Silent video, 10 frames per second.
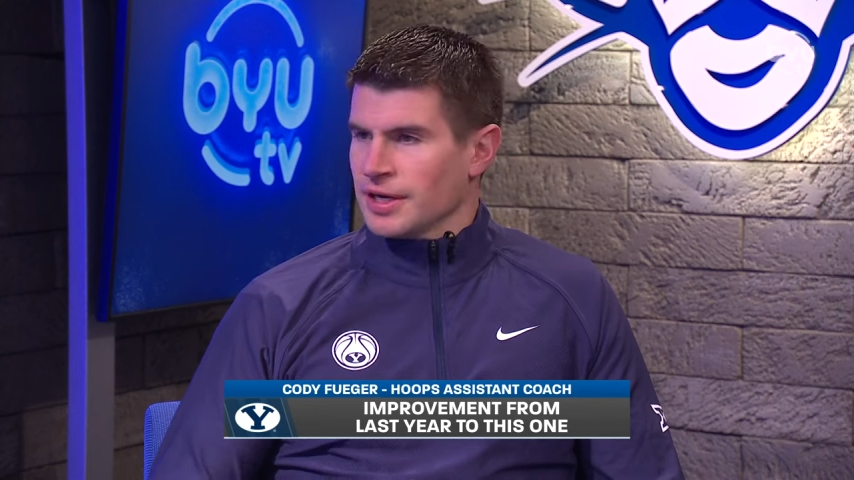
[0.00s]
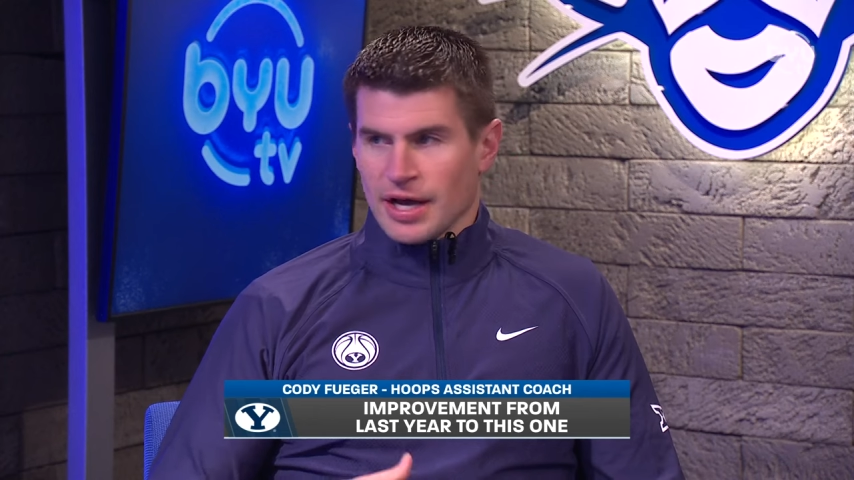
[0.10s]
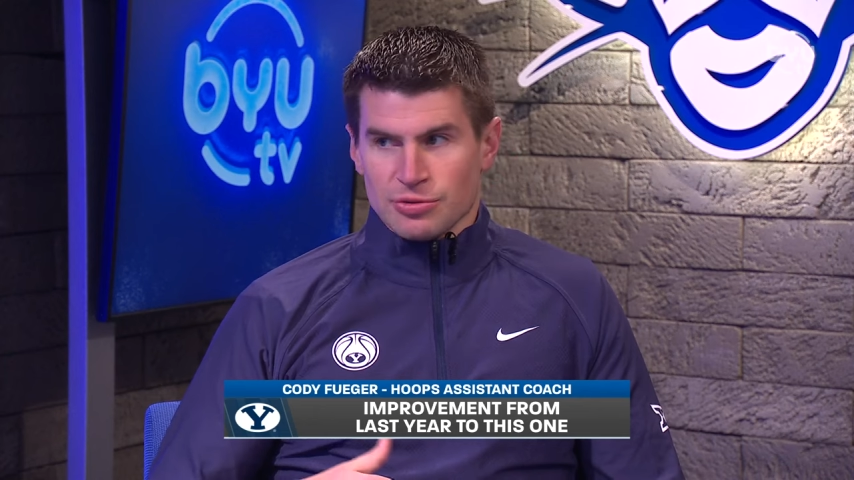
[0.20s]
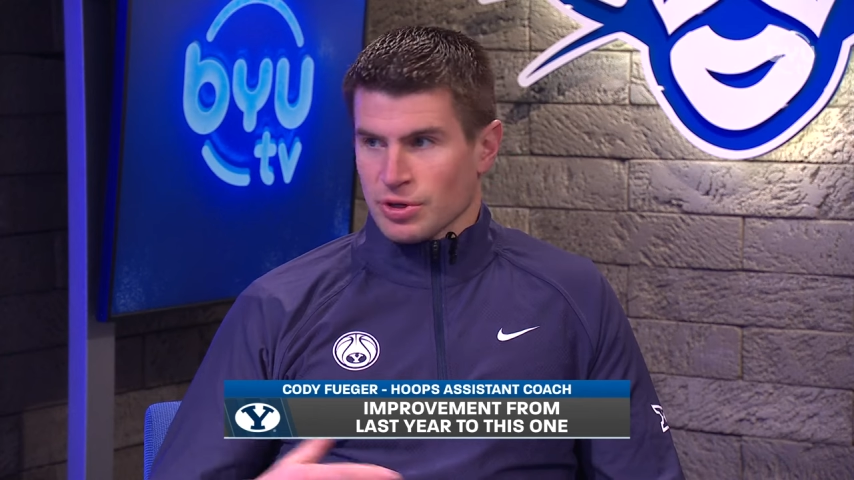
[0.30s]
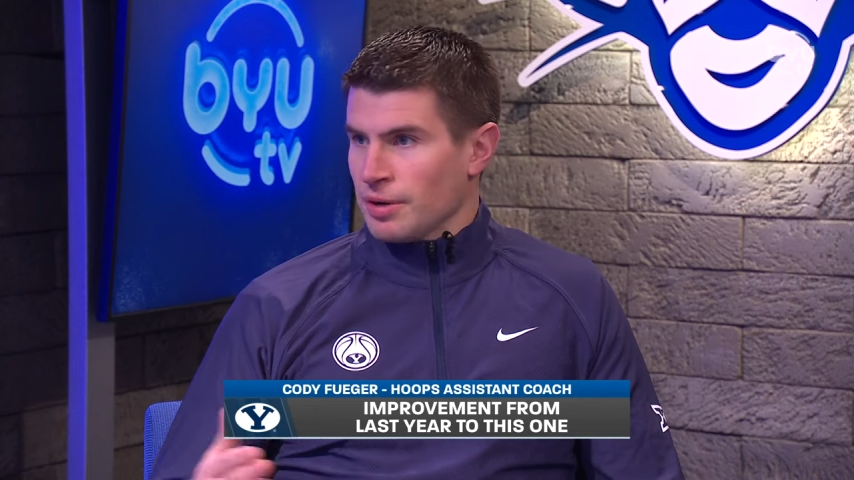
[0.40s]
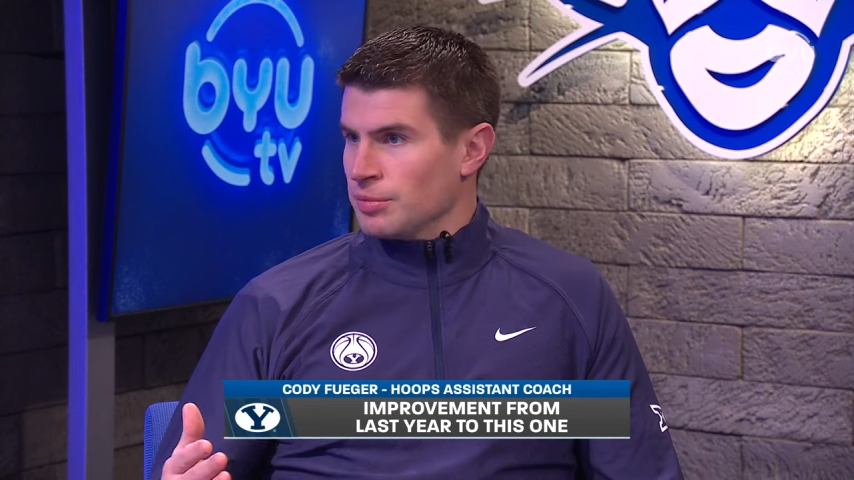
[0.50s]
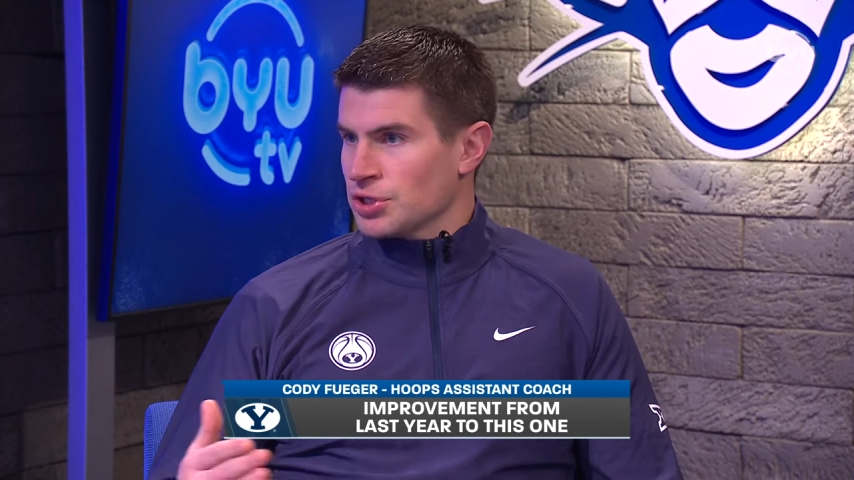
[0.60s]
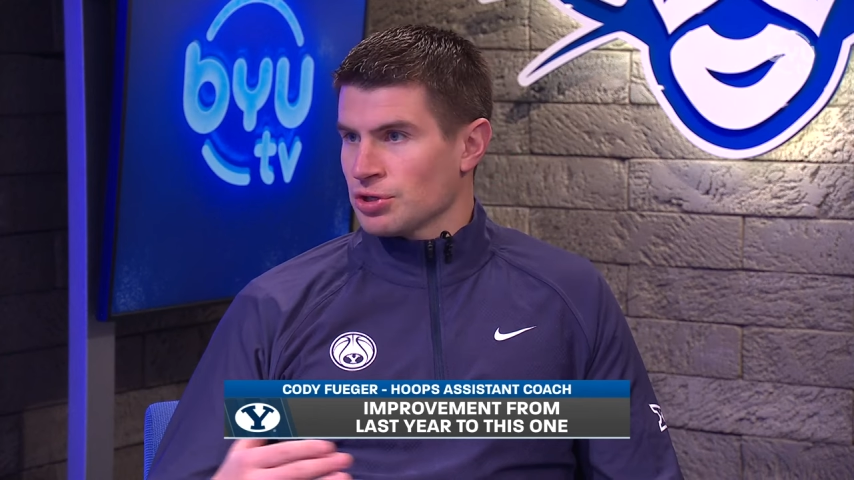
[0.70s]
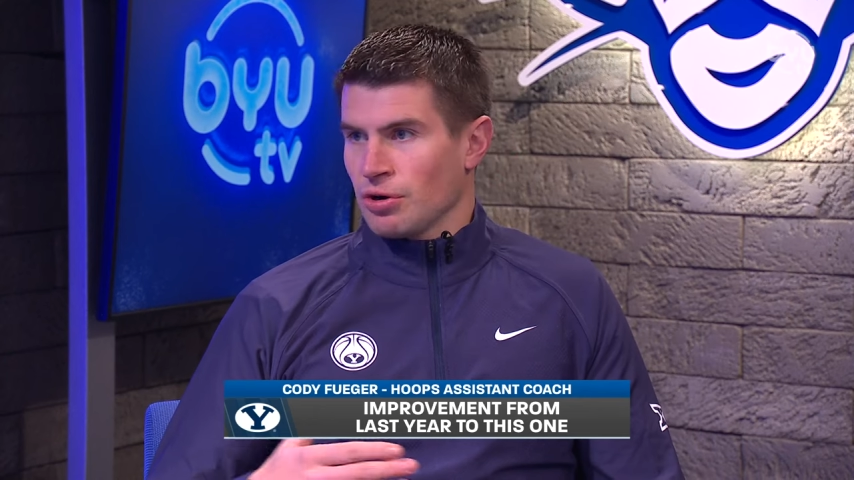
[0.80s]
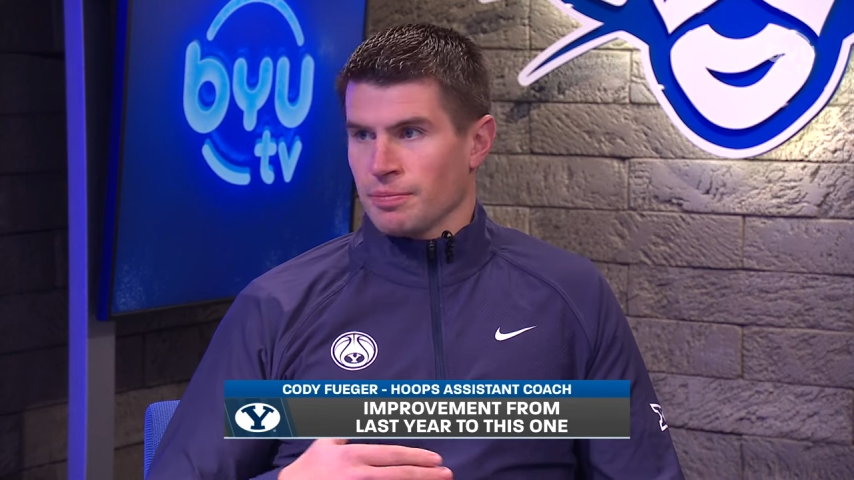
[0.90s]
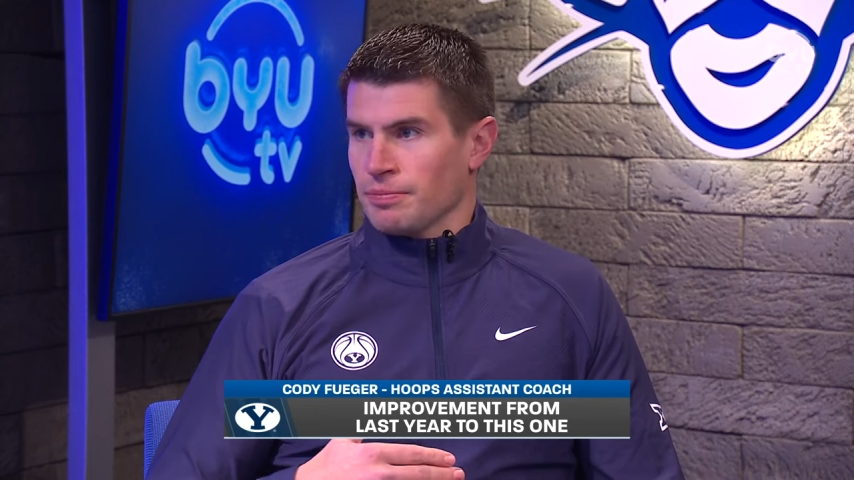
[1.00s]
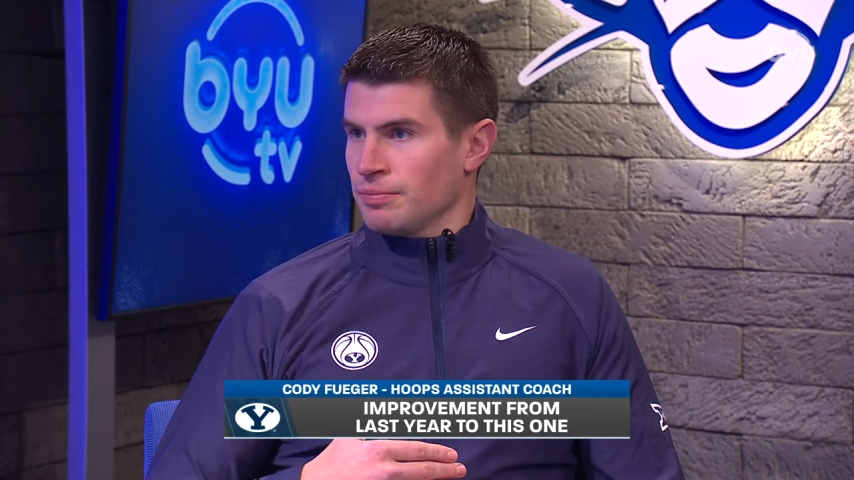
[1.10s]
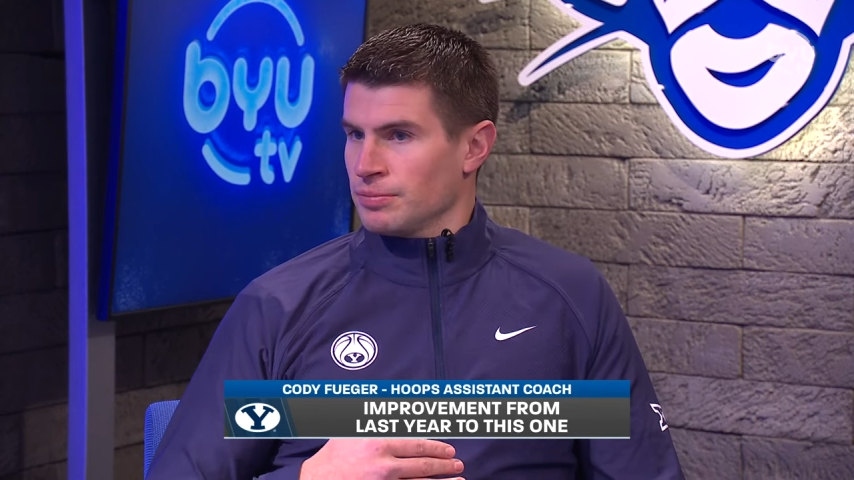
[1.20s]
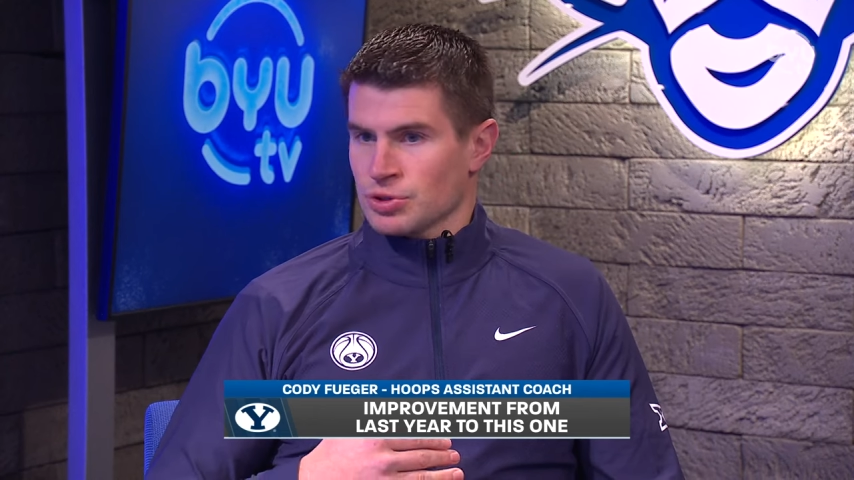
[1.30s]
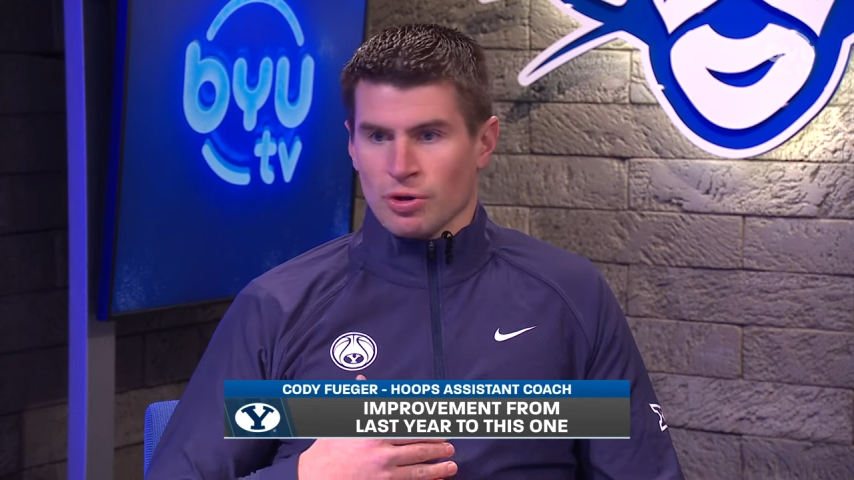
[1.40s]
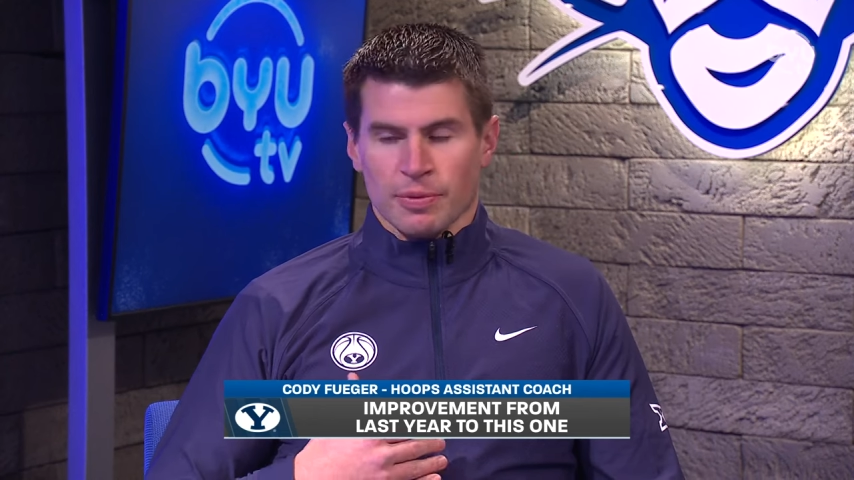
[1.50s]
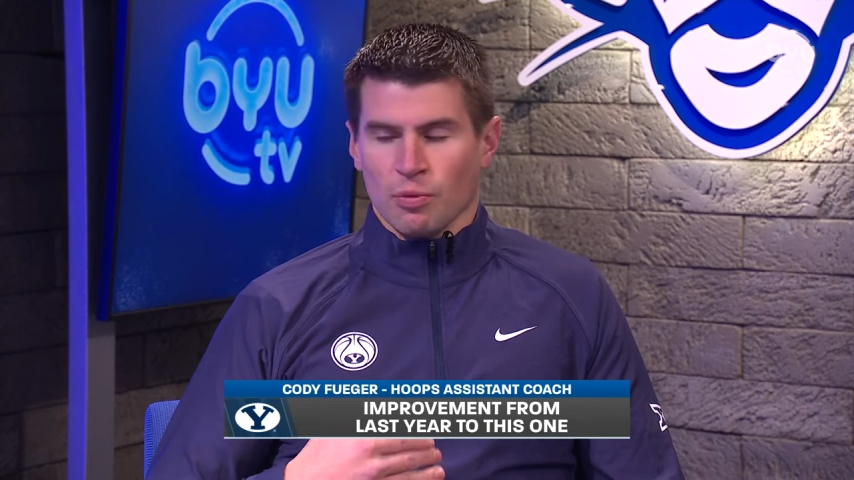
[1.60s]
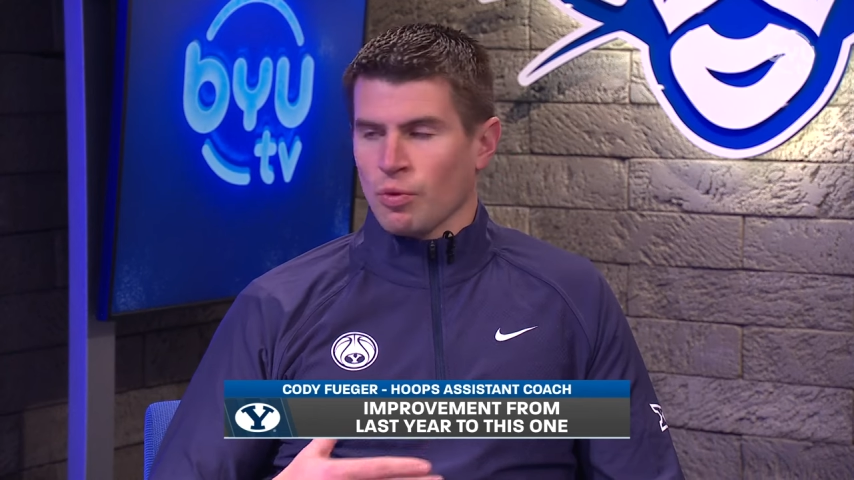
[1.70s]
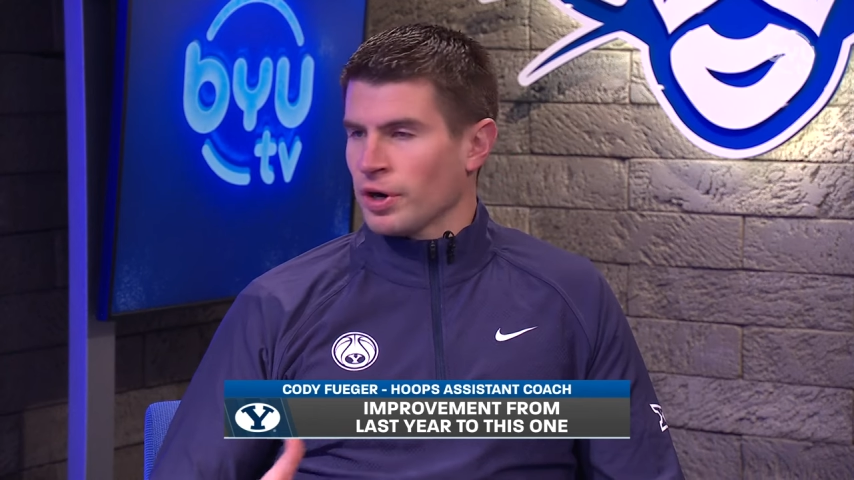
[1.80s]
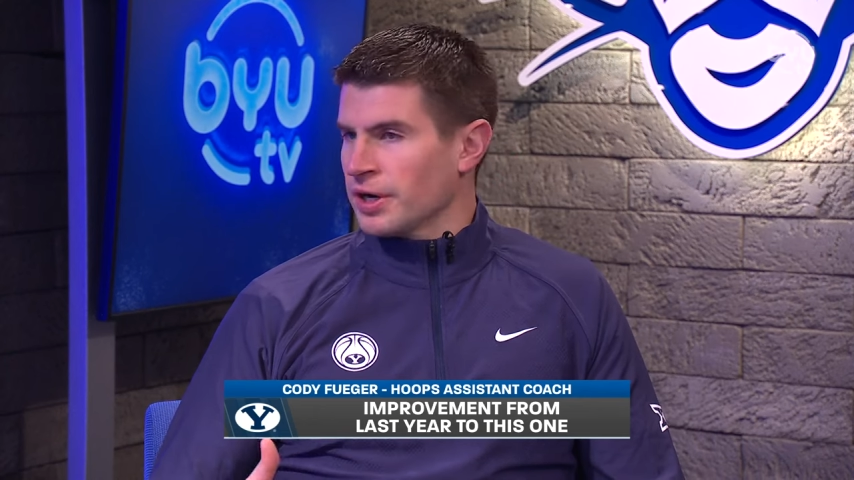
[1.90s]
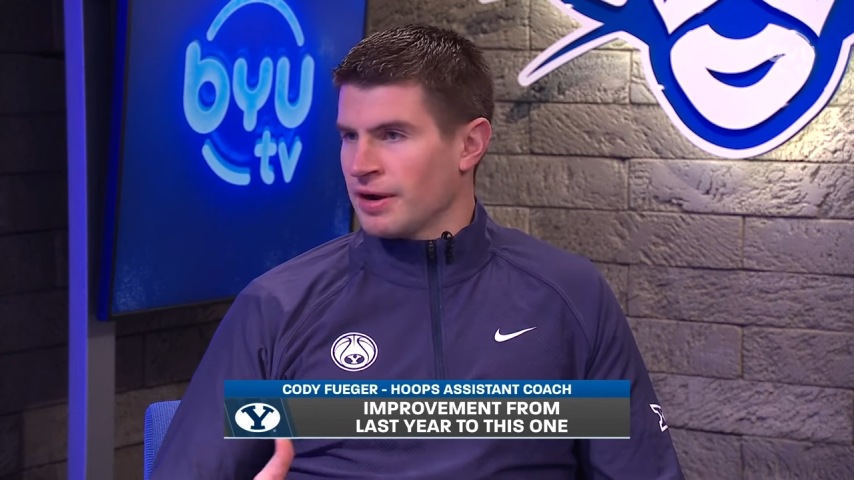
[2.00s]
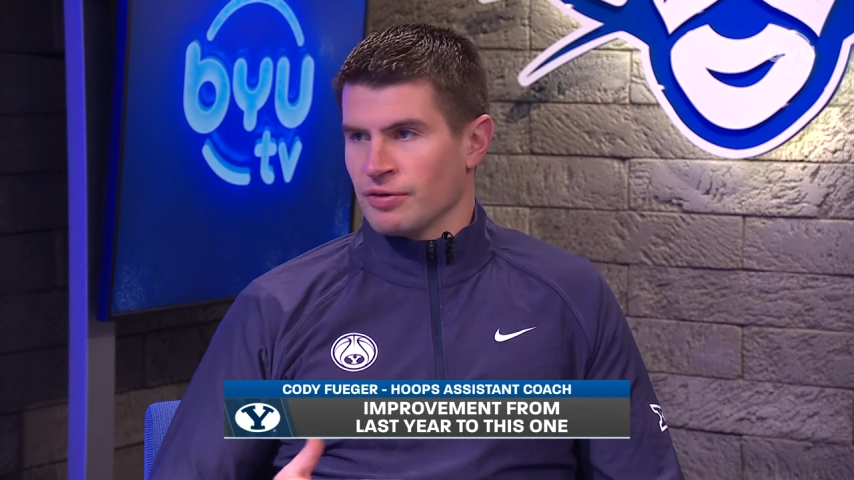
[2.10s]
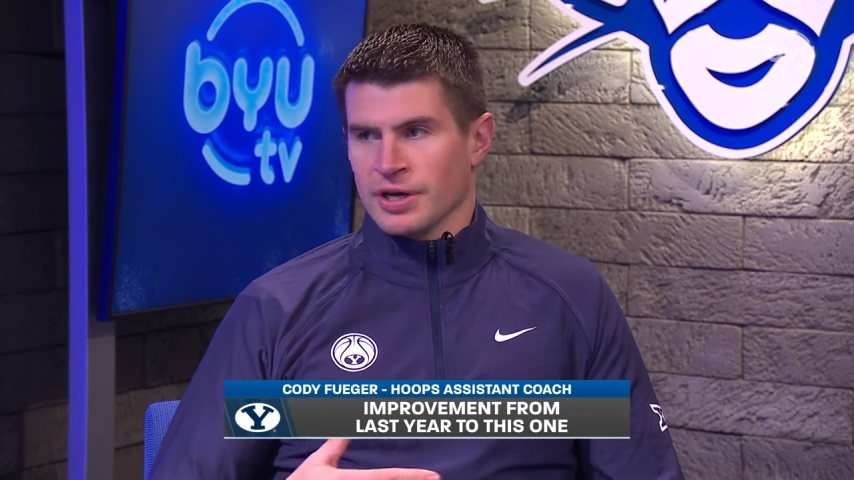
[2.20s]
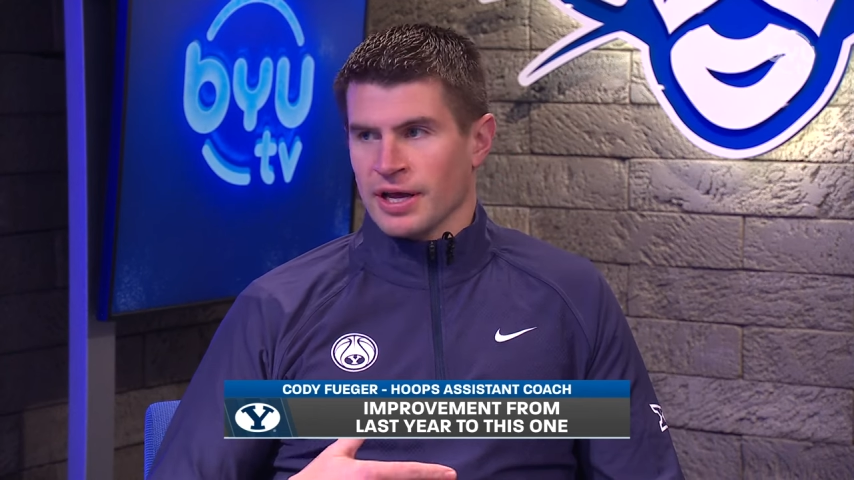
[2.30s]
guys were coming to show up show up and working every